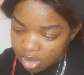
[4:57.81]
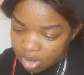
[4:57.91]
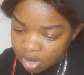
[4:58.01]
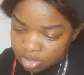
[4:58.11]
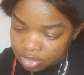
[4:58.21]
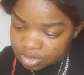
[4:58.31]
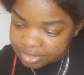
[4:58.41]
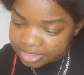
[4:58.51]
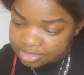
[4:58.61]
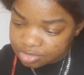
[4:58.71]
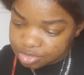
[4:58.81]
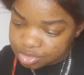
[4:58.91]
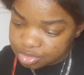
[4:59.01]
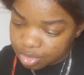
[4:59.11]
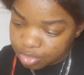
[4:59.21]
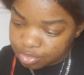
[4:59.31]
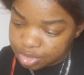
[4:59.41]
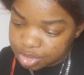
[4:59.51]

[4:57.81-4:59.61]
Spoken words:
Aww, these are so